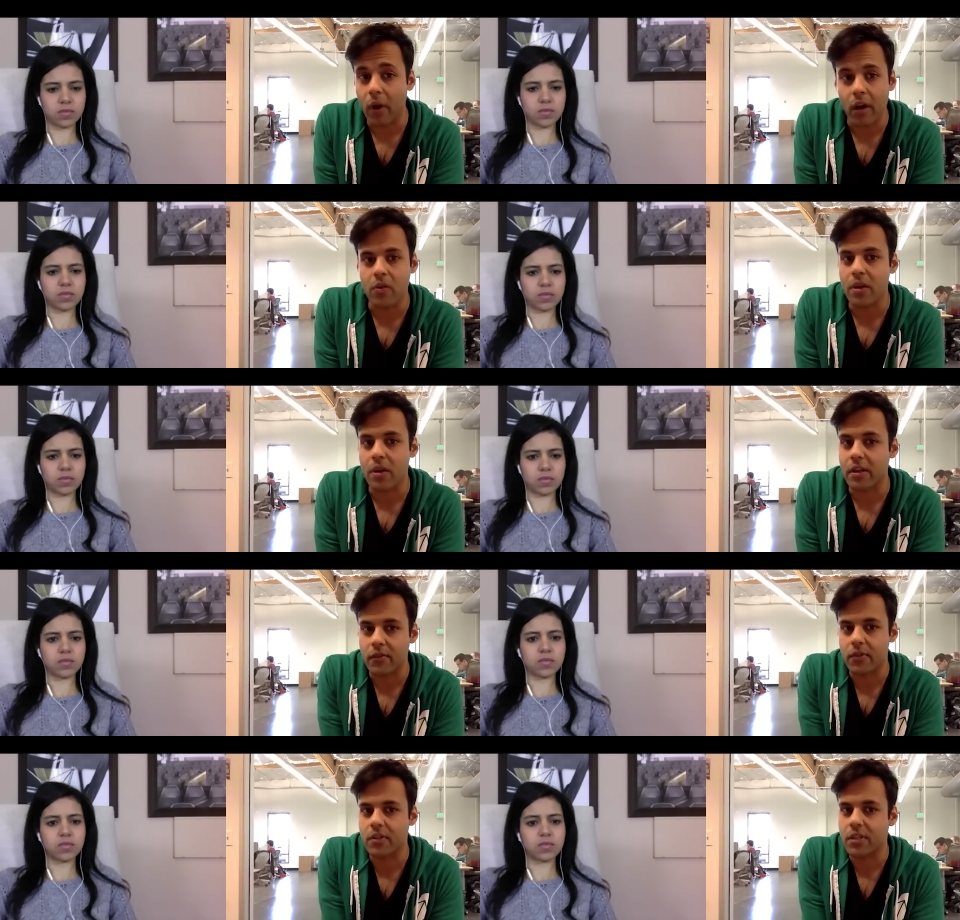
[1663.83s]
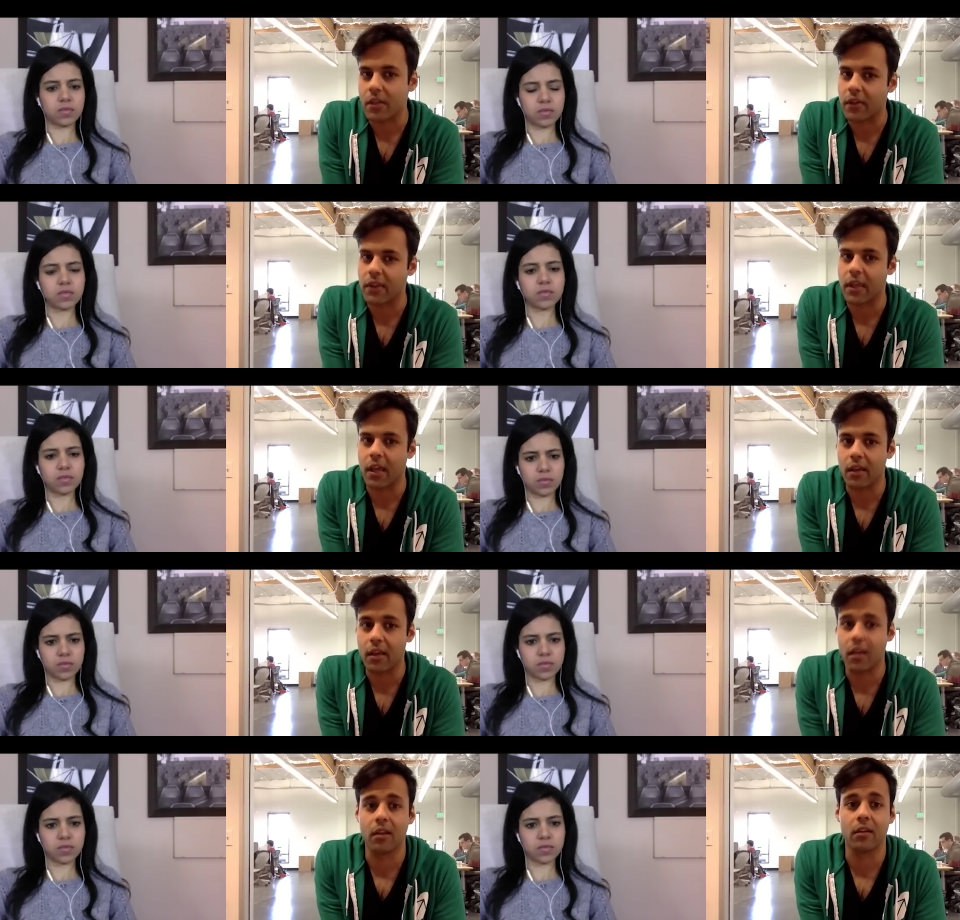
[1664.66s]
Speaker 1: wire transfers, stuff like that.
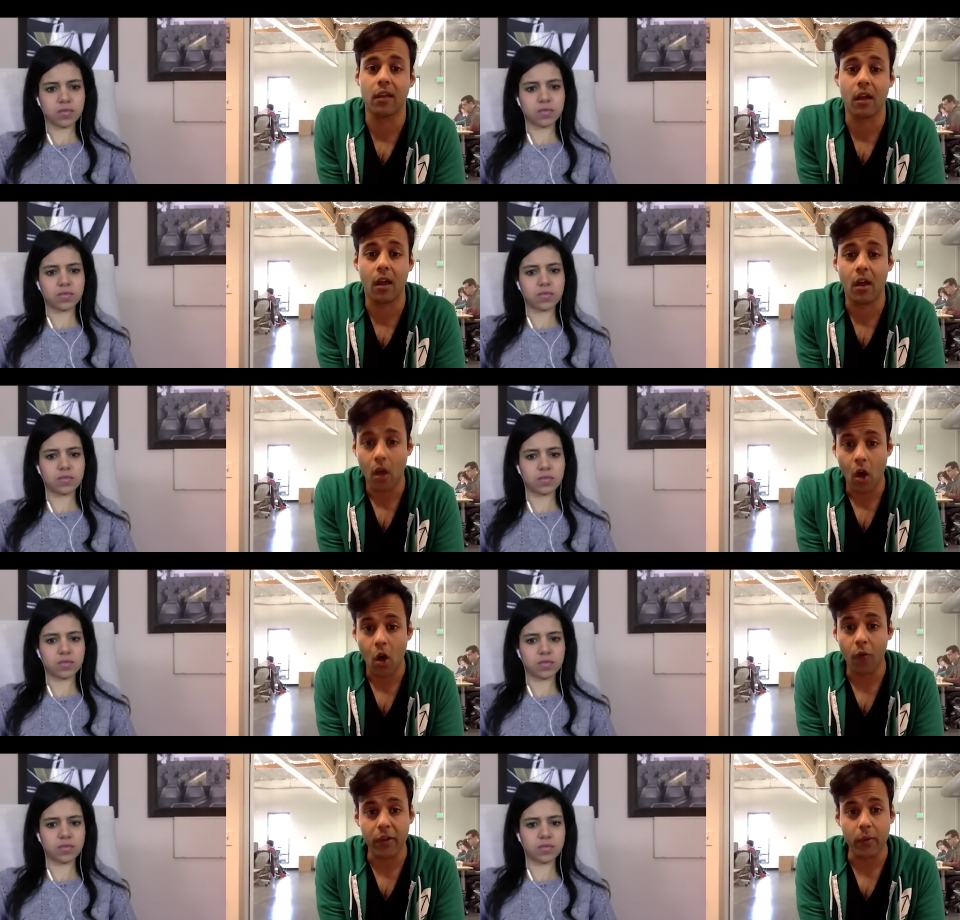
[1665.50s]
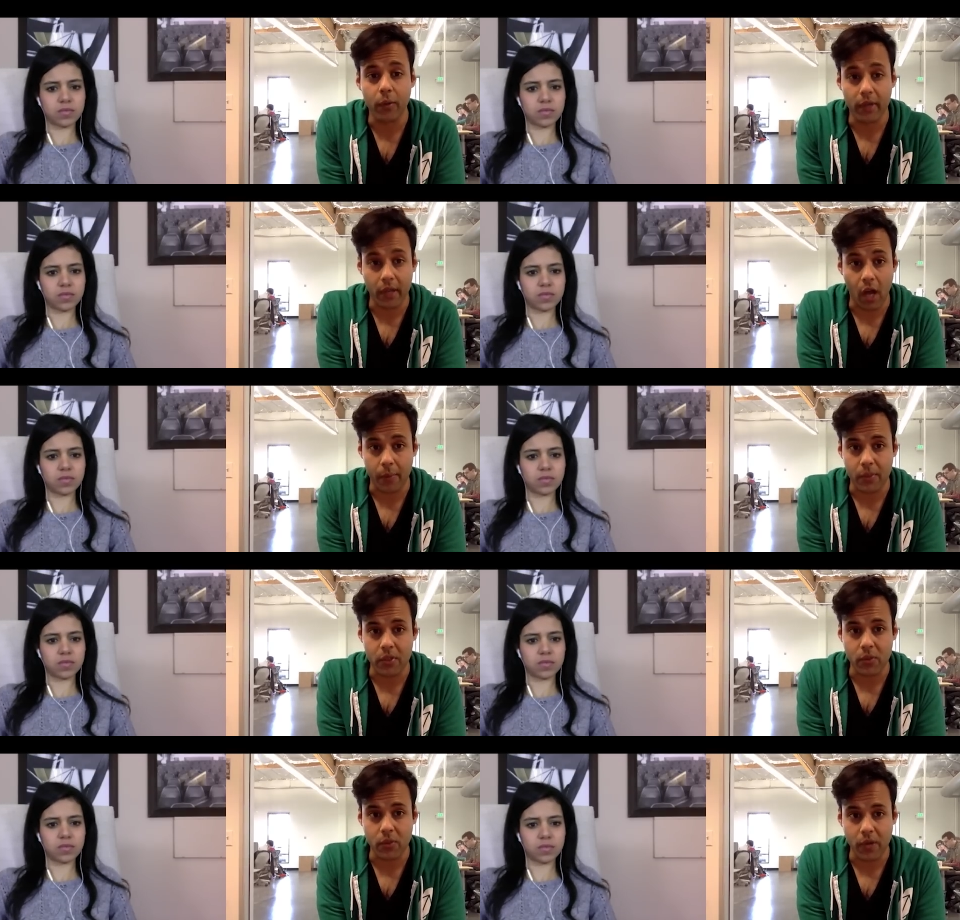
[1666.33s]
And hopefully we'll get
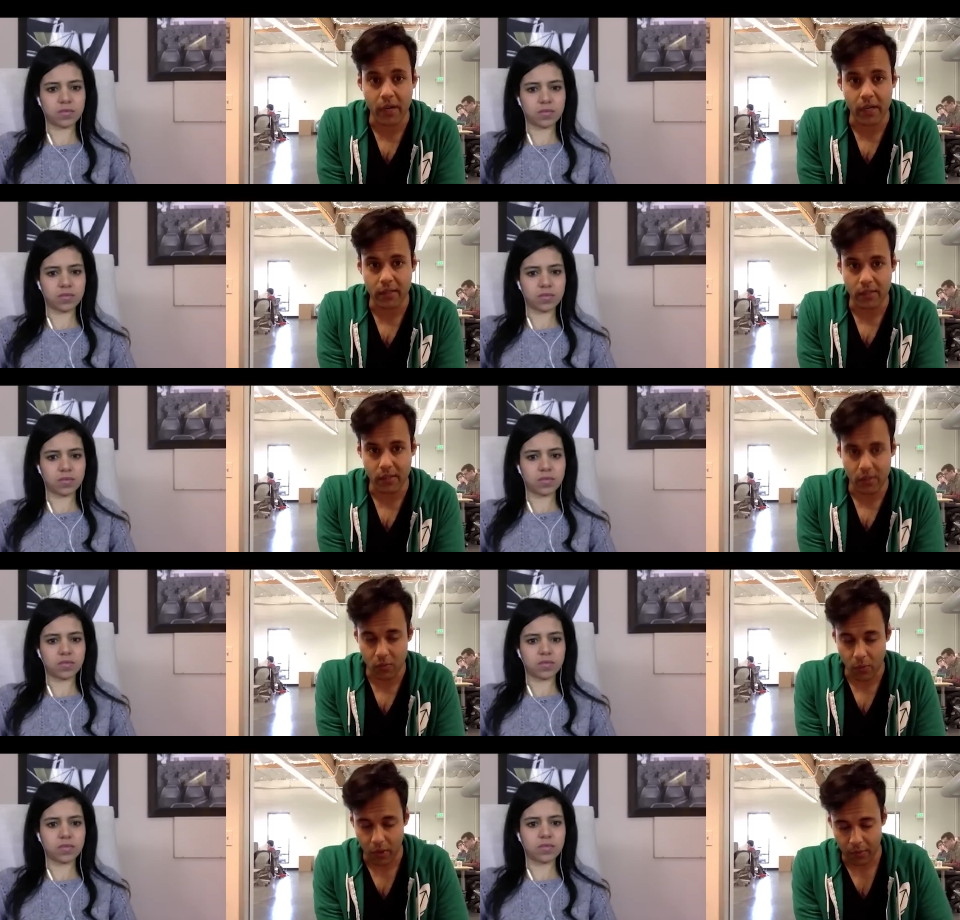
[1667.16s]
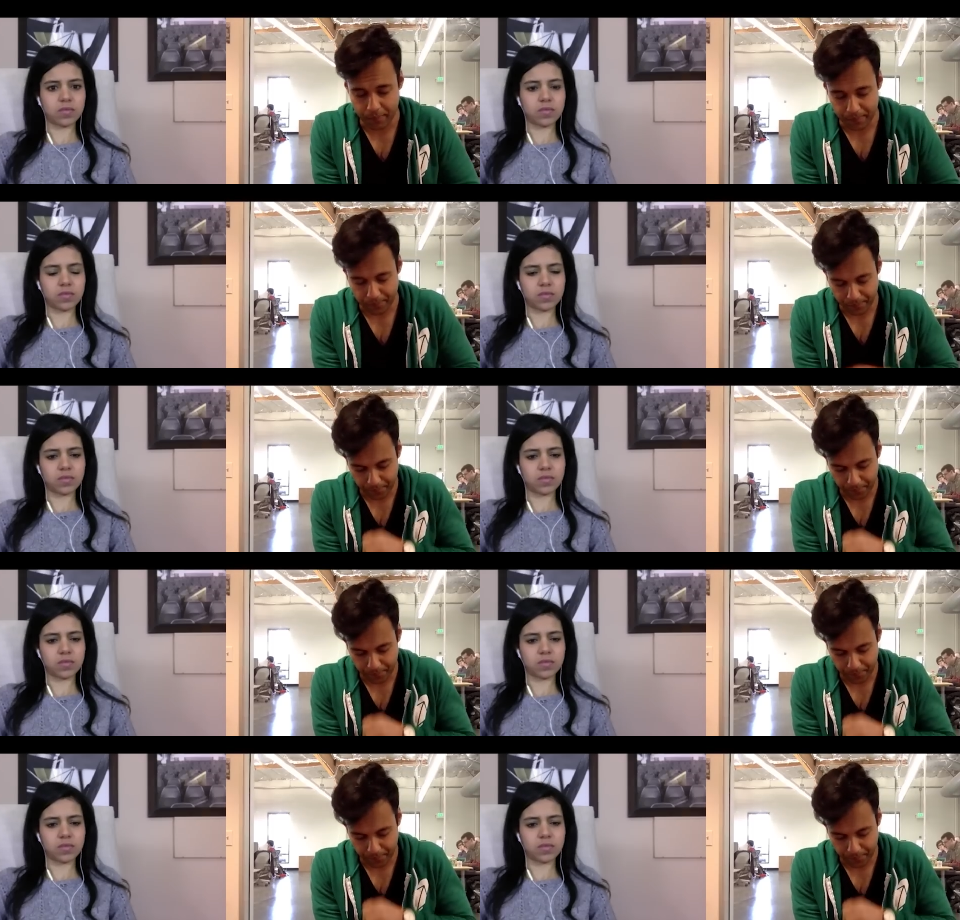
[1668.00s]
options trading this year as well.